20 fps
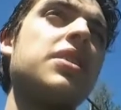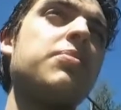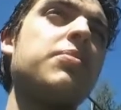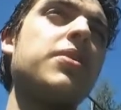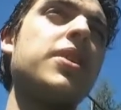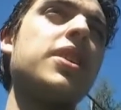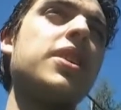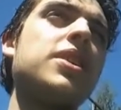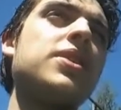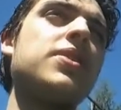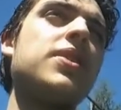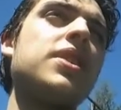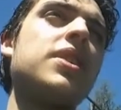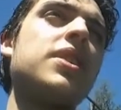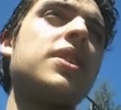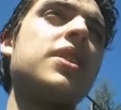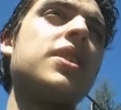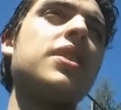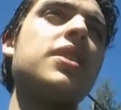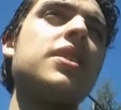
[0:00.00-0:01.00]
But it's
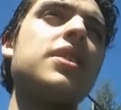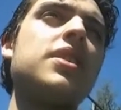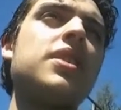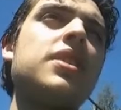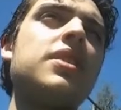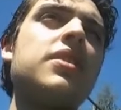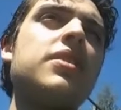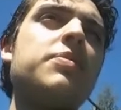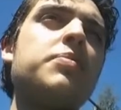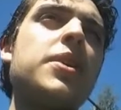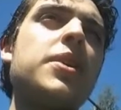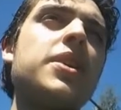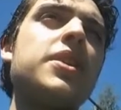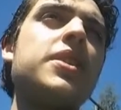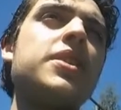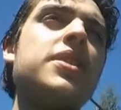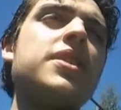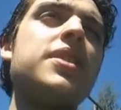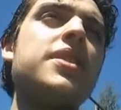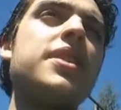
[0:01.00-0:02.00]
when
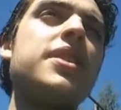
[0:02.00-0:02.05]
Buzz is